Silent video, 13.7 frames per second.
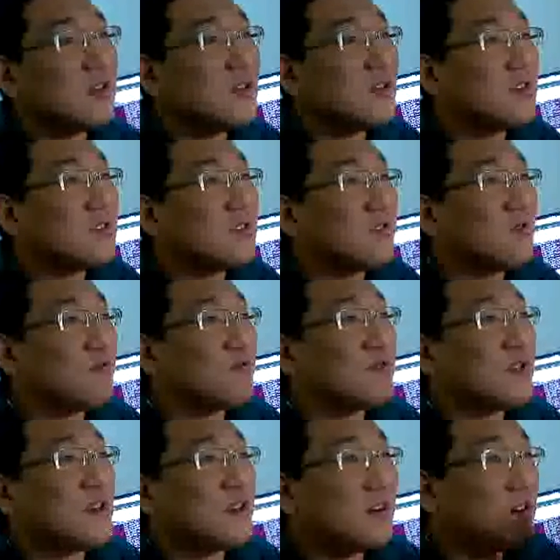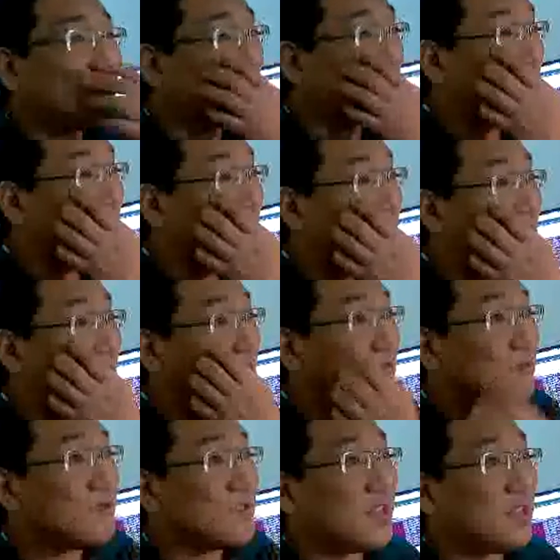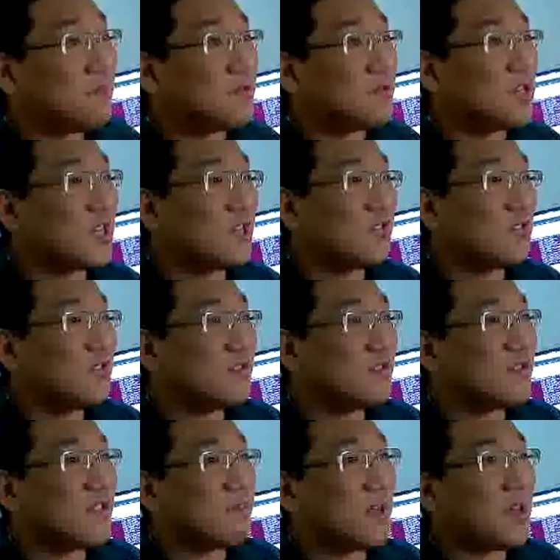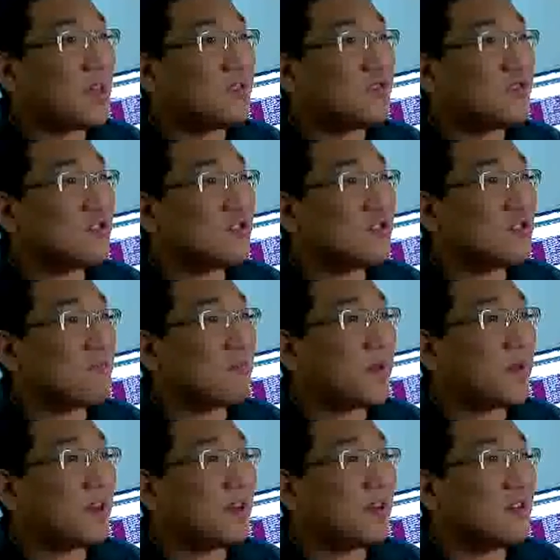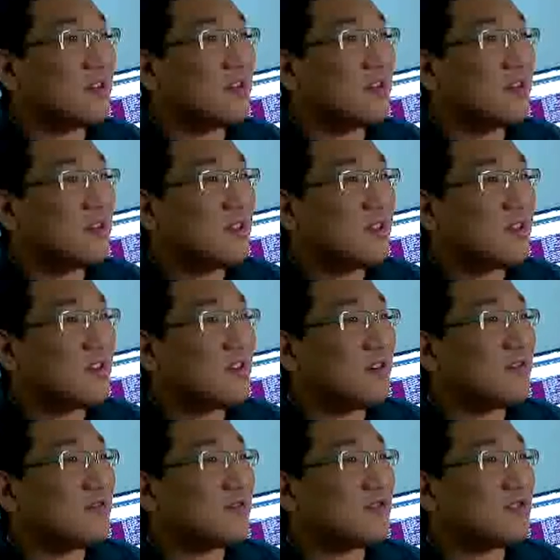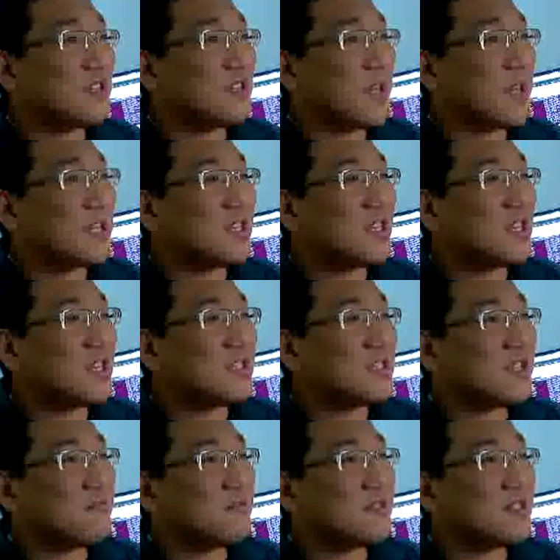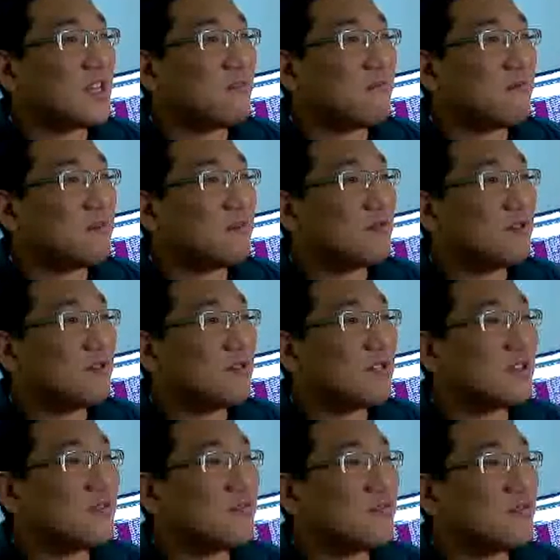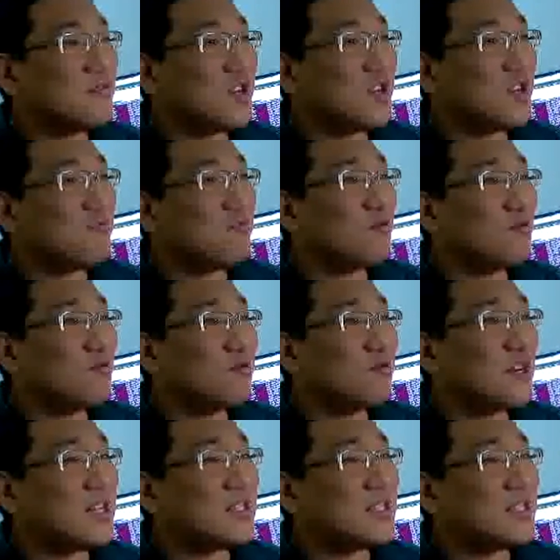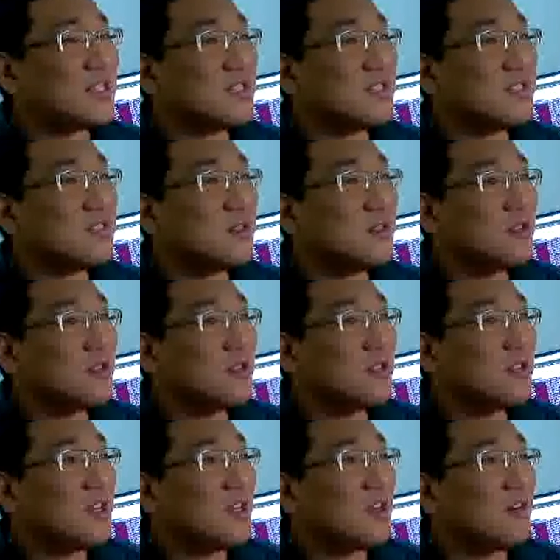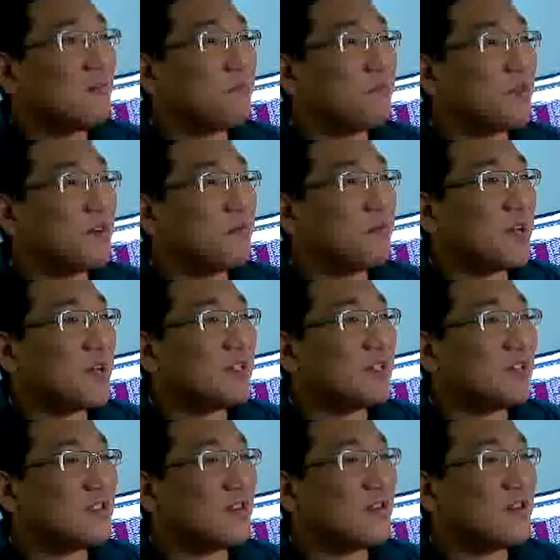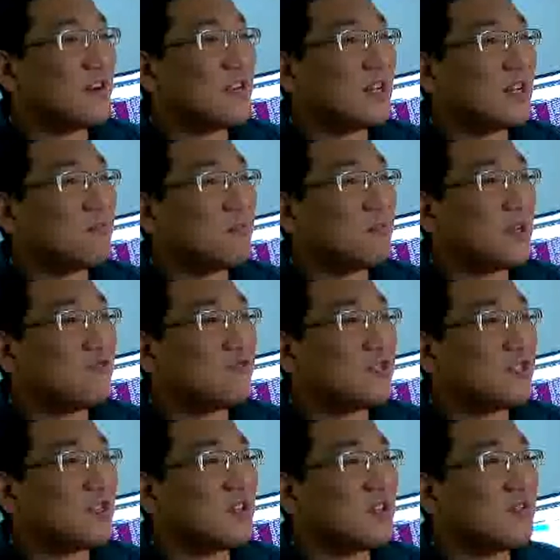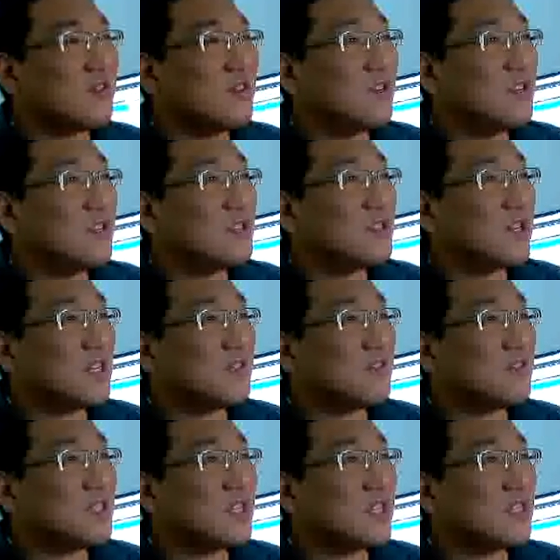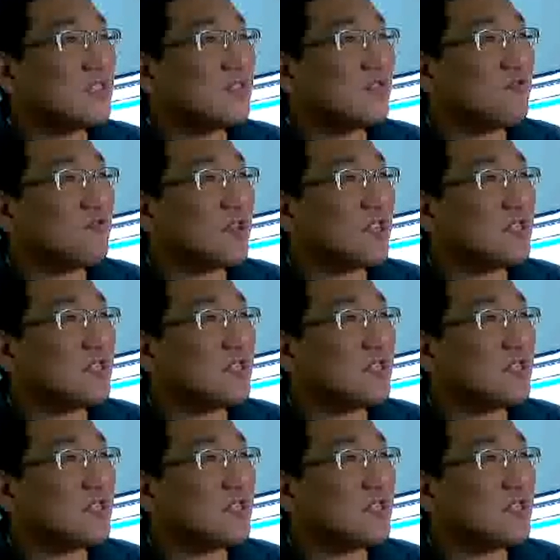So there are lots of snap channel, snap edge, snap beta, snap candidate, snap stable, jail mode, classics. Man, there are lots of menus here. The other thing is you can